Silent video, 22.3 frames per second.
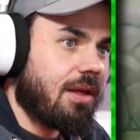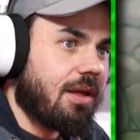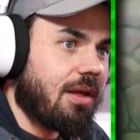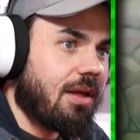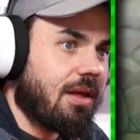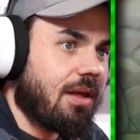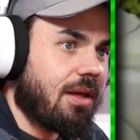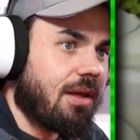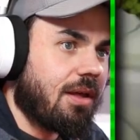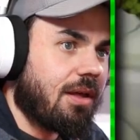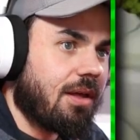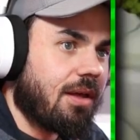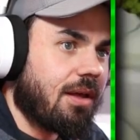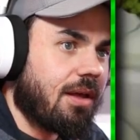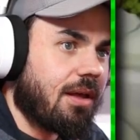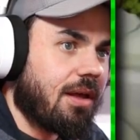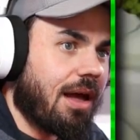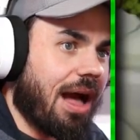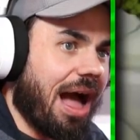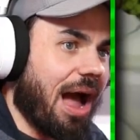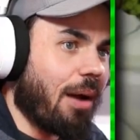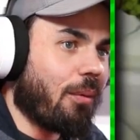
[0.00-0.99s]

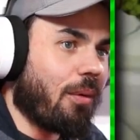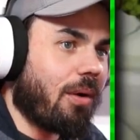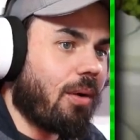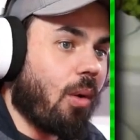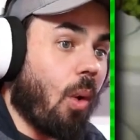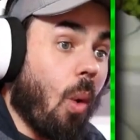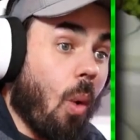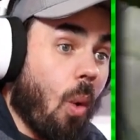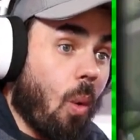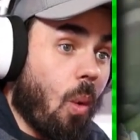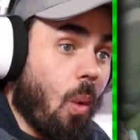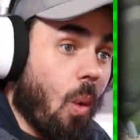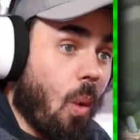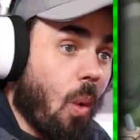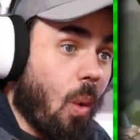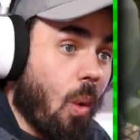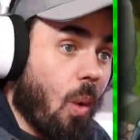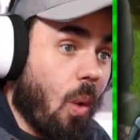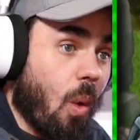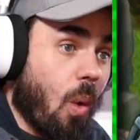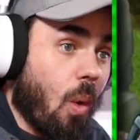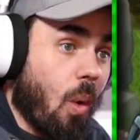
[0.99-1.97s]

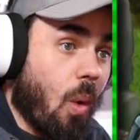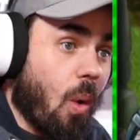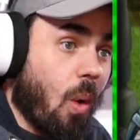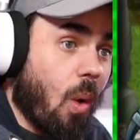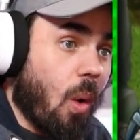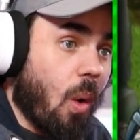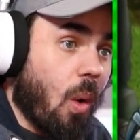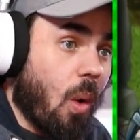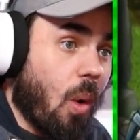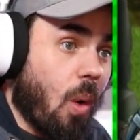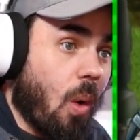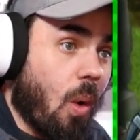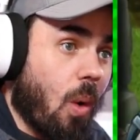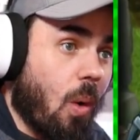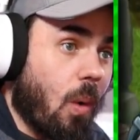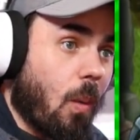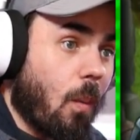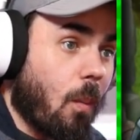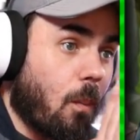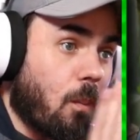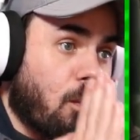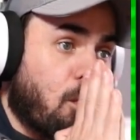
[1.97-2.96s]

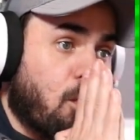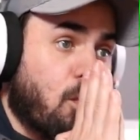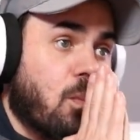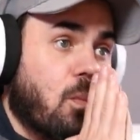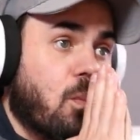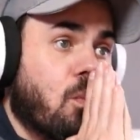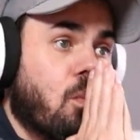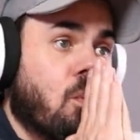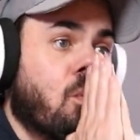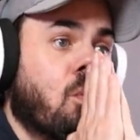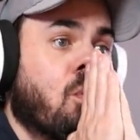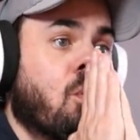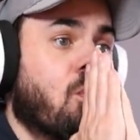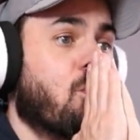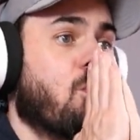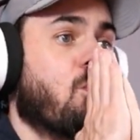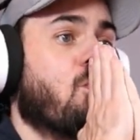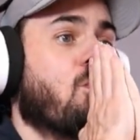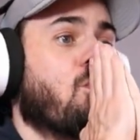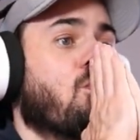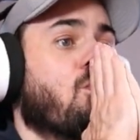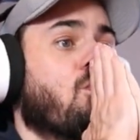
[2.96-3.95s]

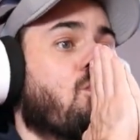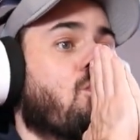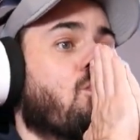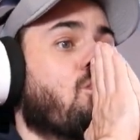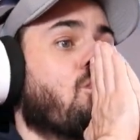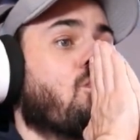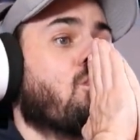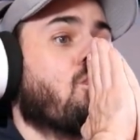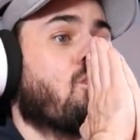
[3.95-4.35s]
(silence)